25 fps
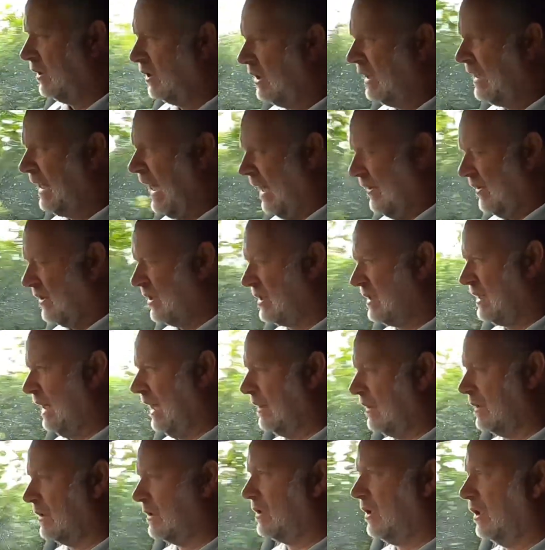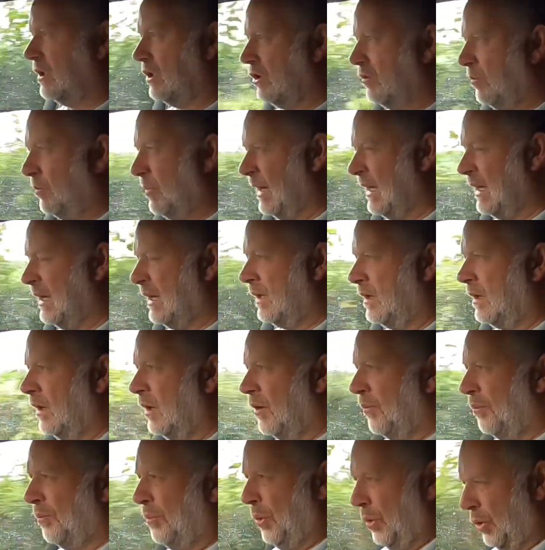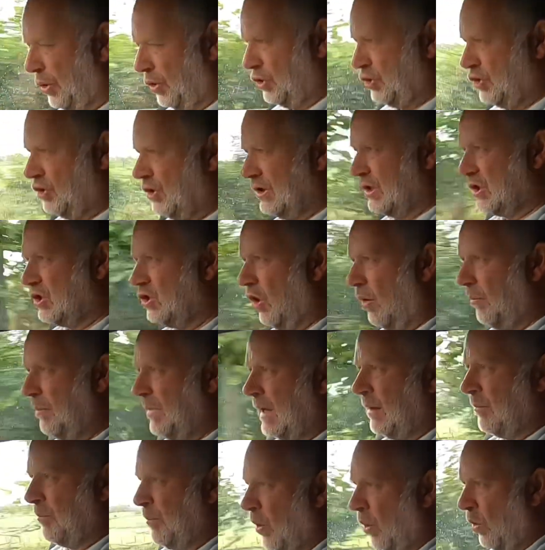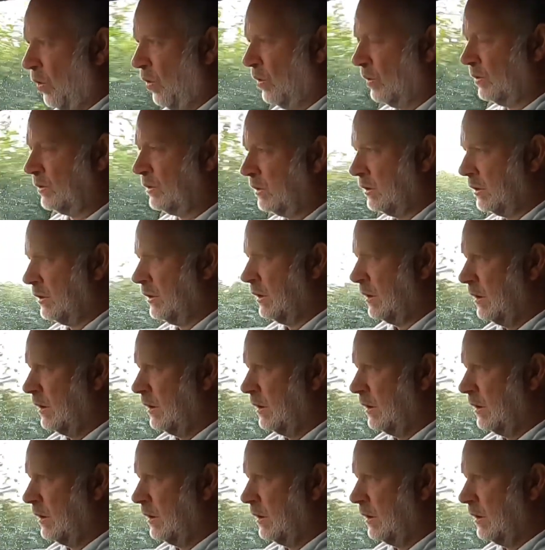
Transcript: You get the sense that you're being pushed and it's not being pulled.